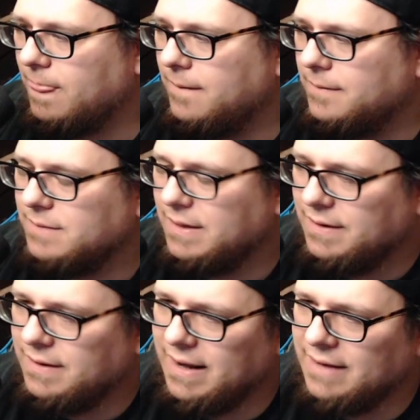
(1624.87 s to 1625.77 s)

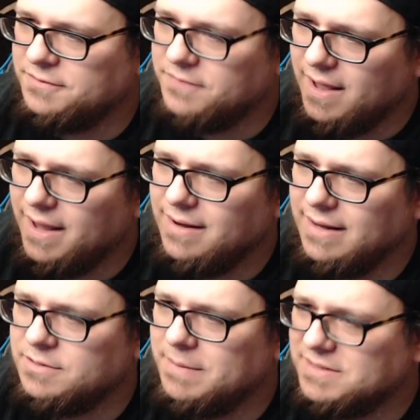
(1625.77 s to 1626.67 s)
It's fine.
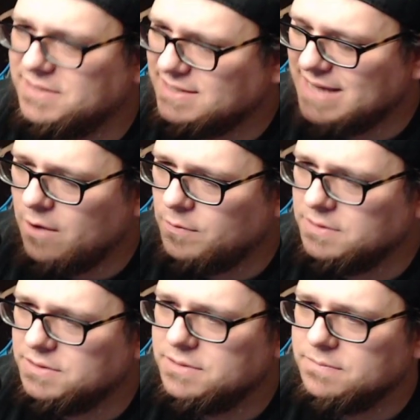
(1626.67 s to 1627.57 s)
It's about 6
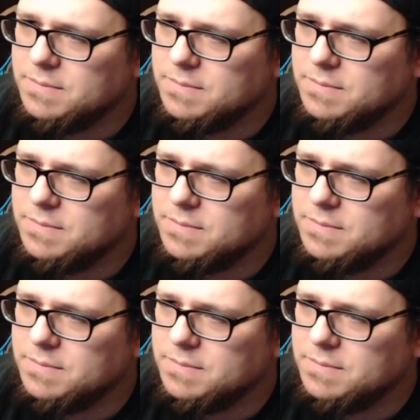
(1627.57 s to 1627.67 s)
hours.